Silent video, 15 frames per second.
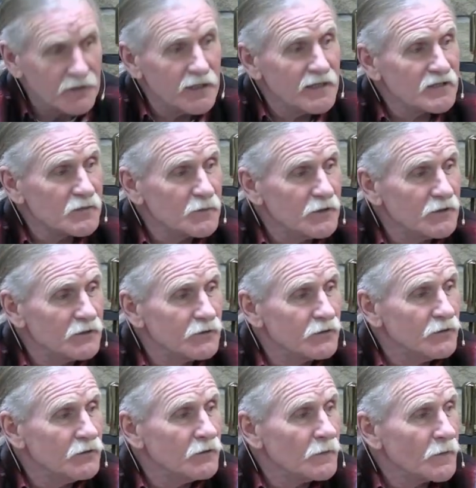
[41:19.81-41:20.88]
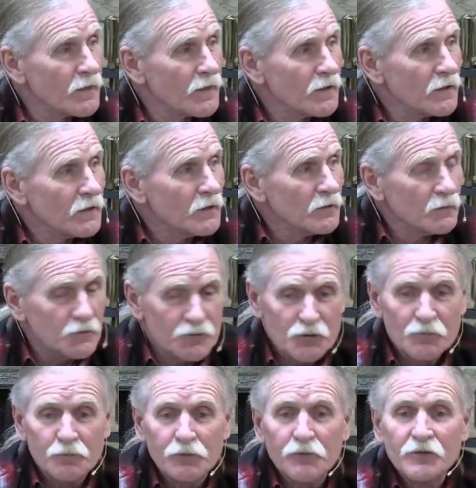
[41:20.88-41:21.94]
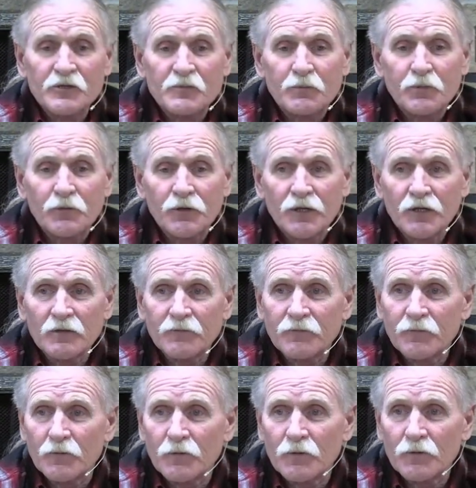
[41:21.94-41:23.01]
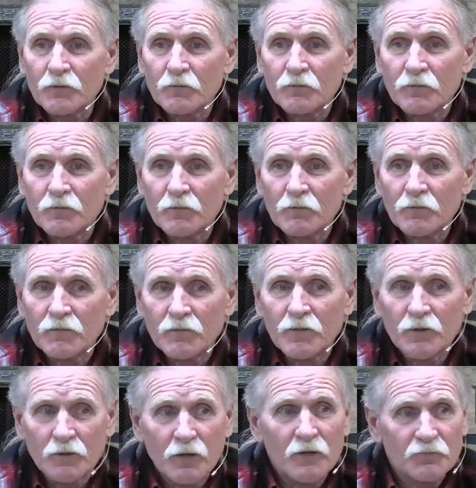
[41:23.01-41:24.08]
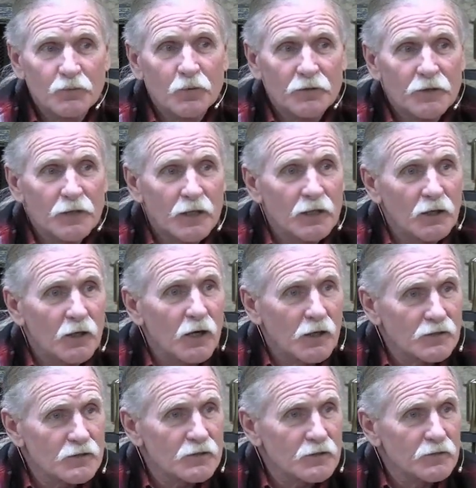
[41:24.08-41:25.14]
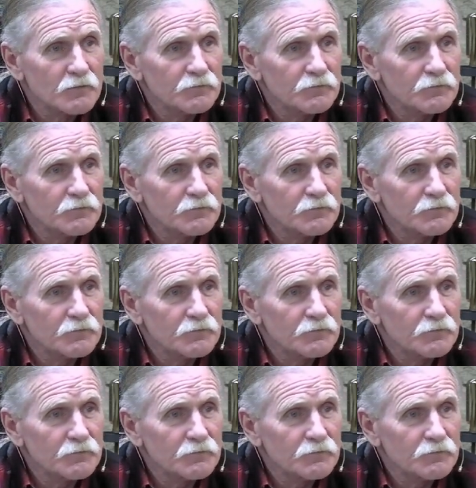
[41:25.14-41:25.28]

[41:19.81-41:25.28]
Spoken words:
ask me to do? "Would you please pray for the loved one that I lost?